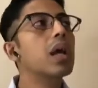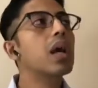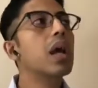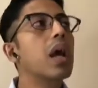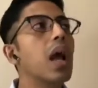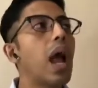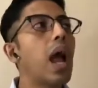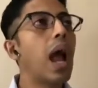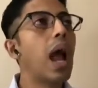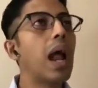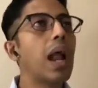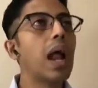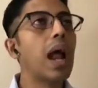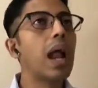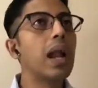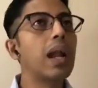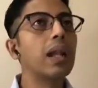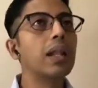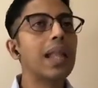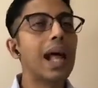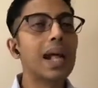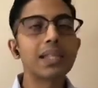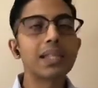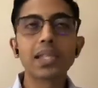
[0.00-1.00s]
And
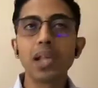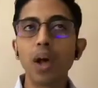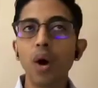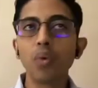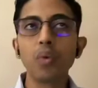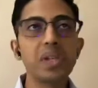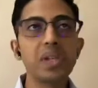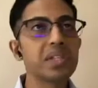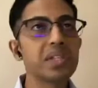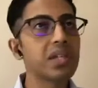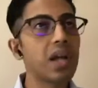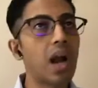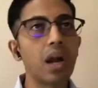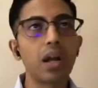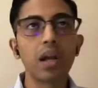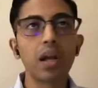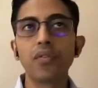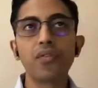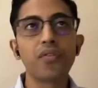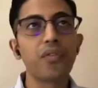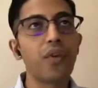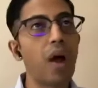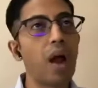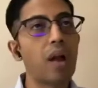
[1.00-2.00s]
that's how we started
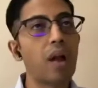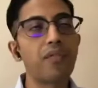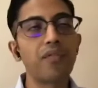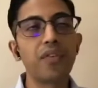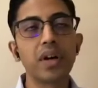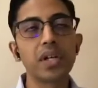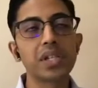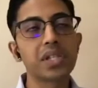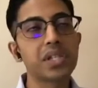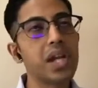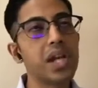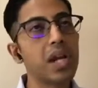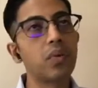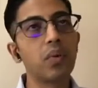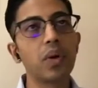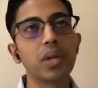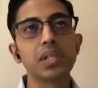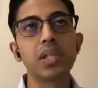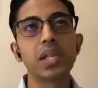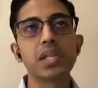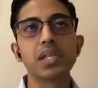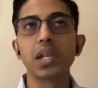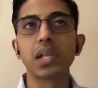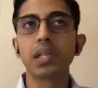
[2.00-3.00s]
for our first networks in
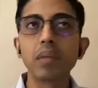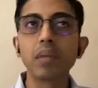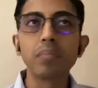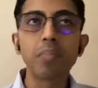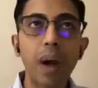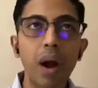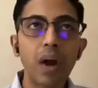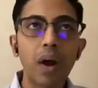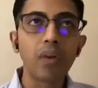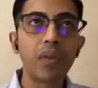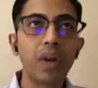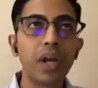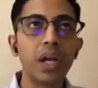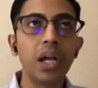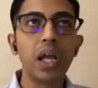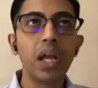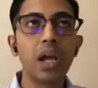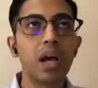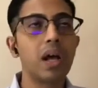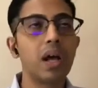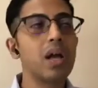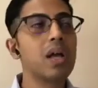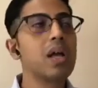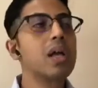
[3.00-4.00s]
the southern part of
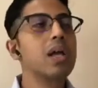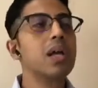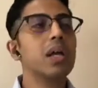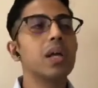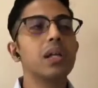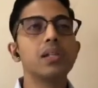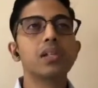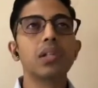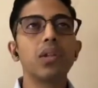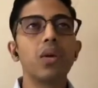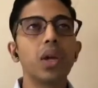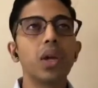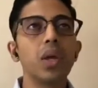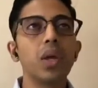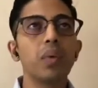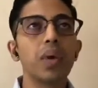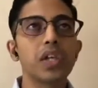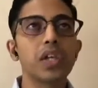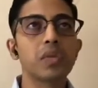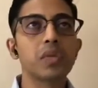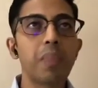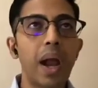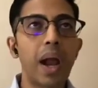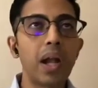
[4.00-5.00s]
India, and slowly we
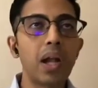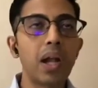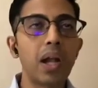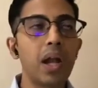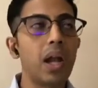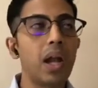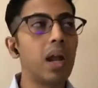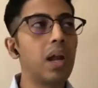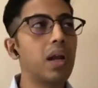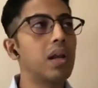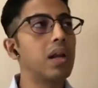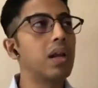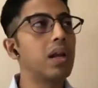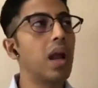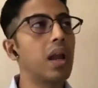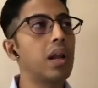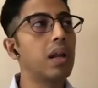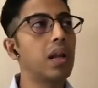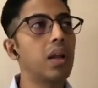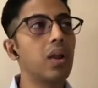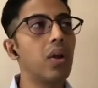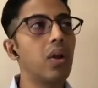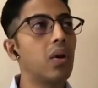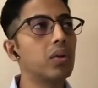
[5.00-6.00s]
expanded, and
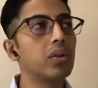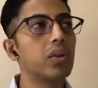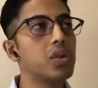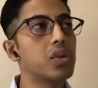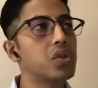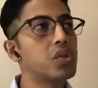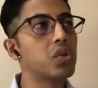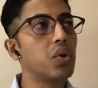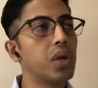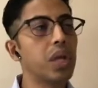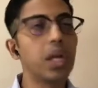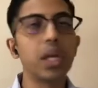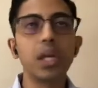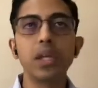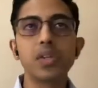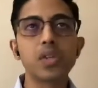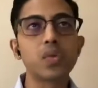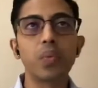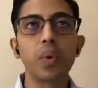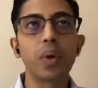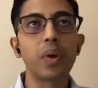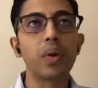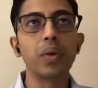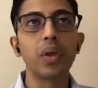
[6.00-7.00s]
the story just,
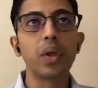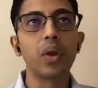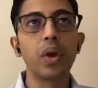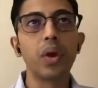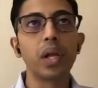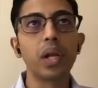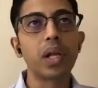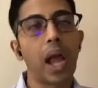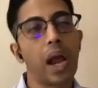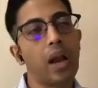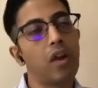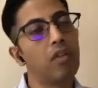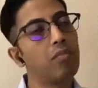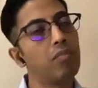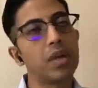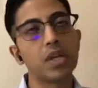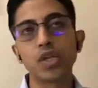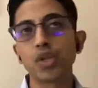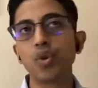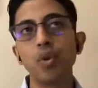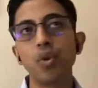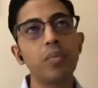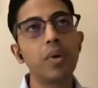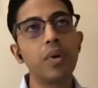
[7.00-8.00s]
it kind of
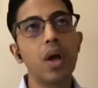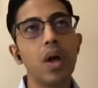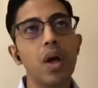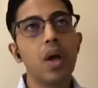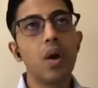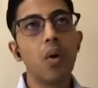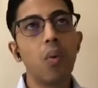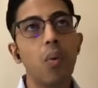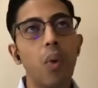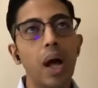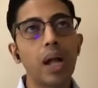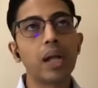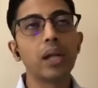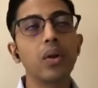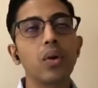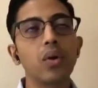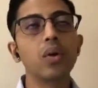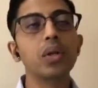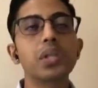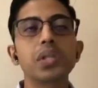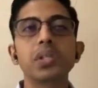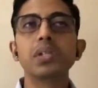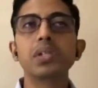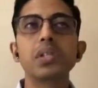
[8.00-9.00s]
mushroomed, one good
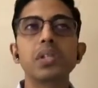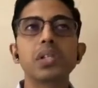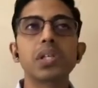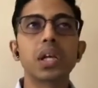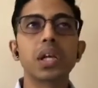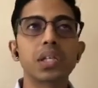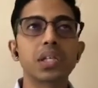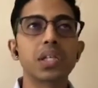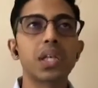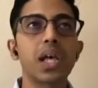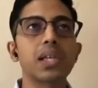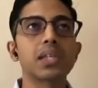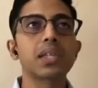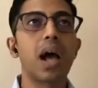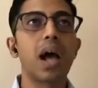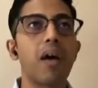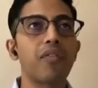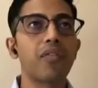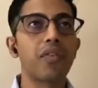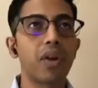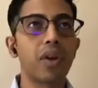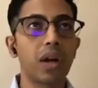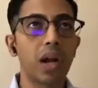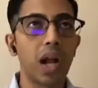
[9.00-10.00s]
success
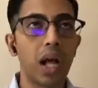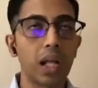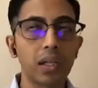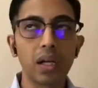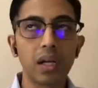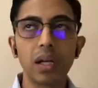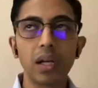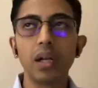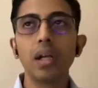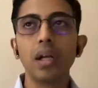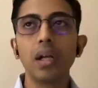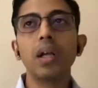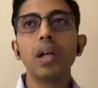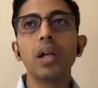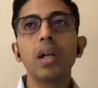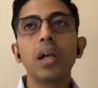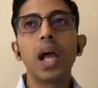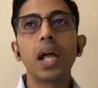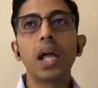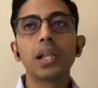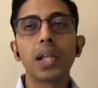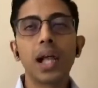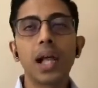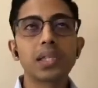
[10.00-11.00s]
after another.
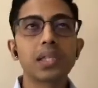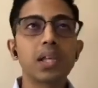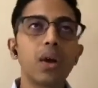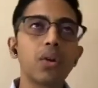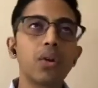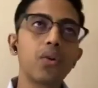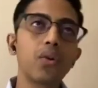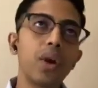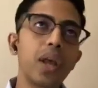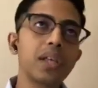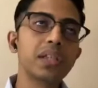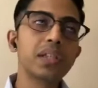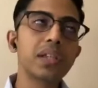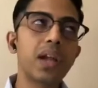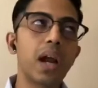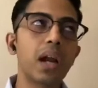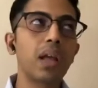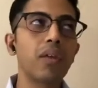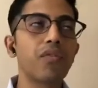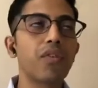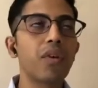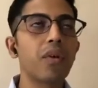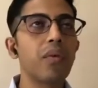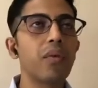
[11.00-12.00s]
And that's how today, starting
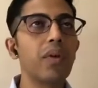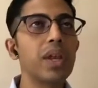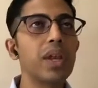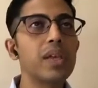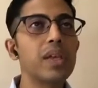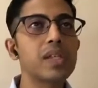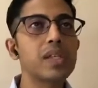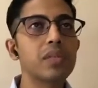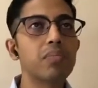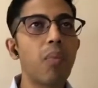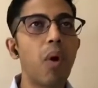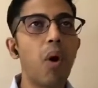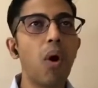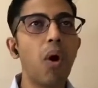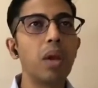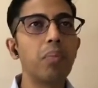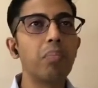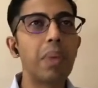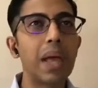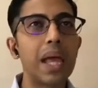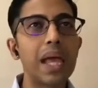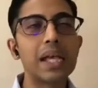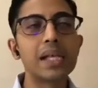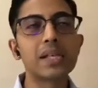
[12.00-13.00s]
from a very small
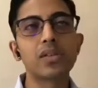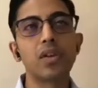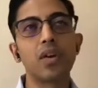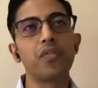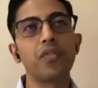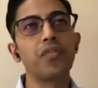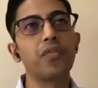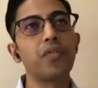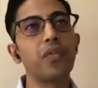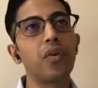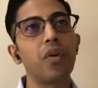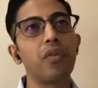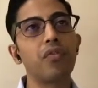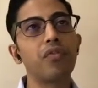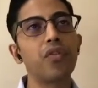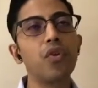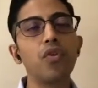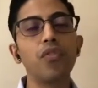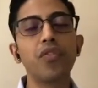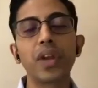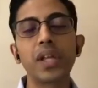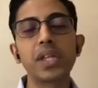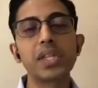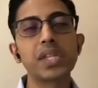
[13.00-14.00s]
base of a few
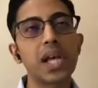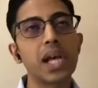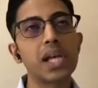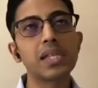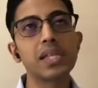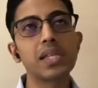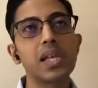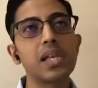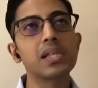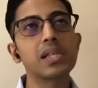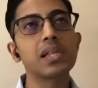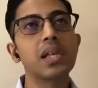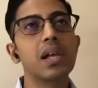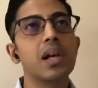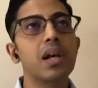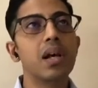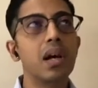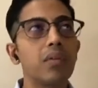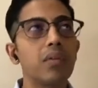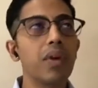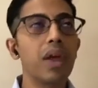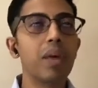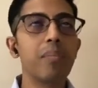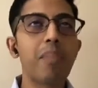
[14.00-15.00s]
franchisees
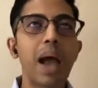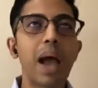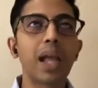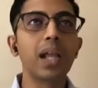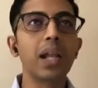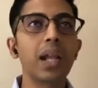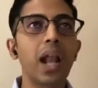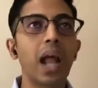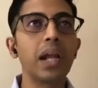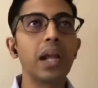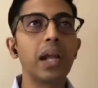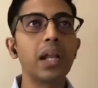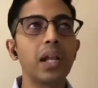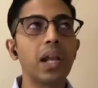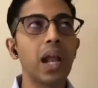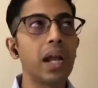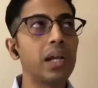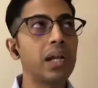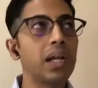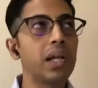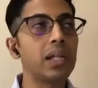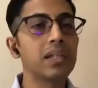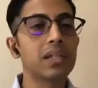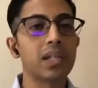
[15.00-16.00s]
way back in
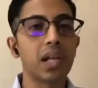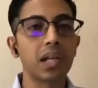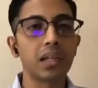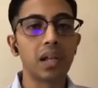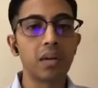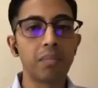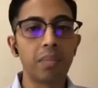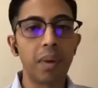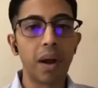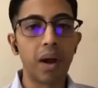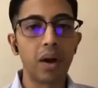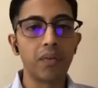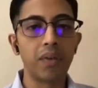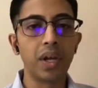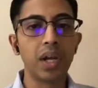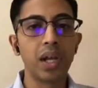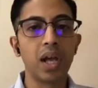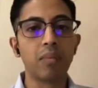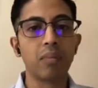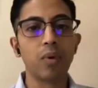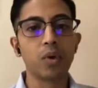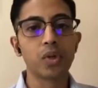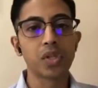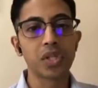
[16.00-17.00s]
1990 in southern part of India,
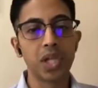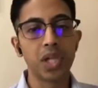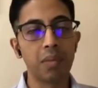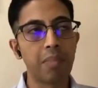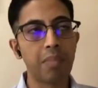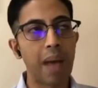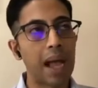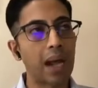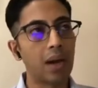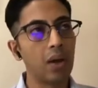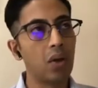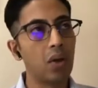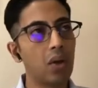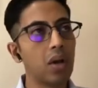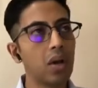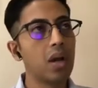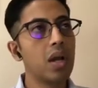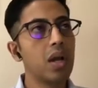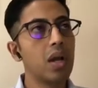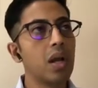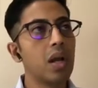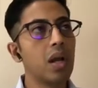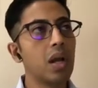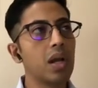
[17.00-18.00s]
mostly Bangalore
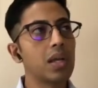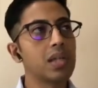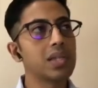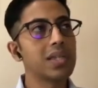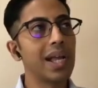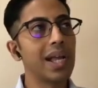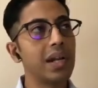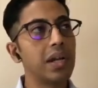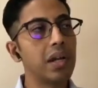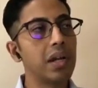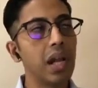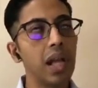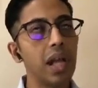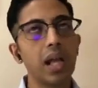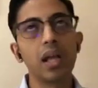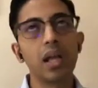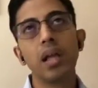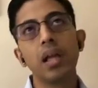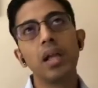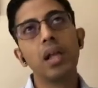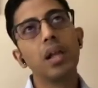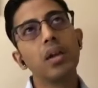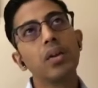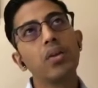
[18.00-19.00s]
centric.
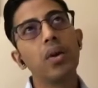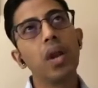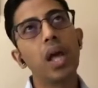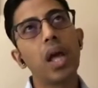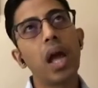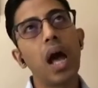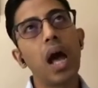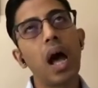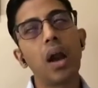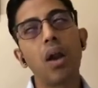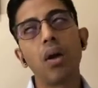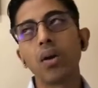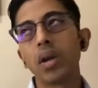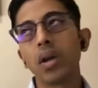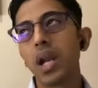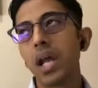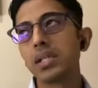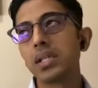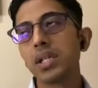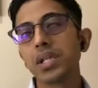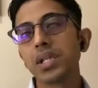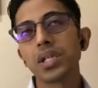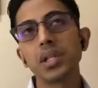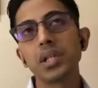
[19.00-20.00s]
Today, our
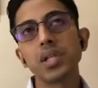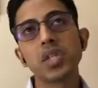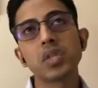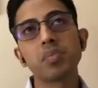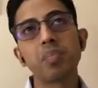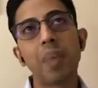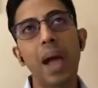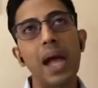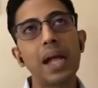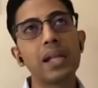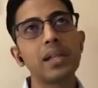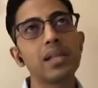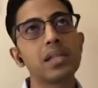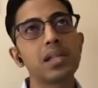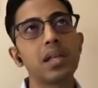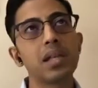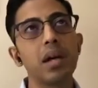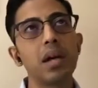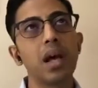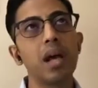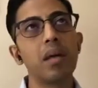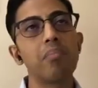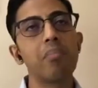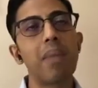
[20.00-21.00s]
organization spans a
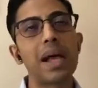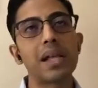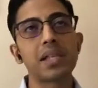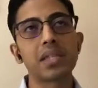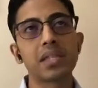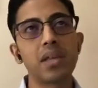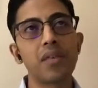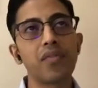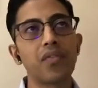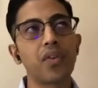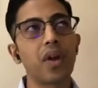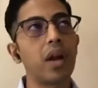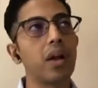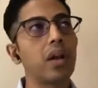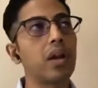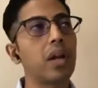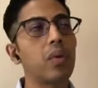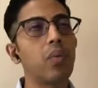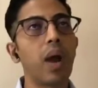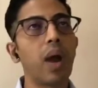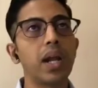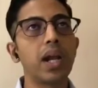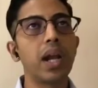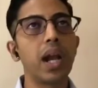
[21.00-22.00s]
massive
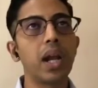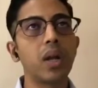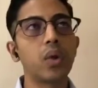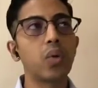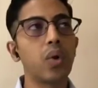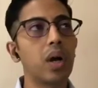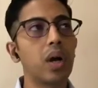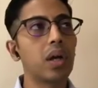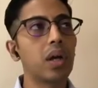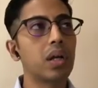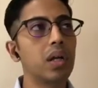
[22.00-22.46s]
countrywide network.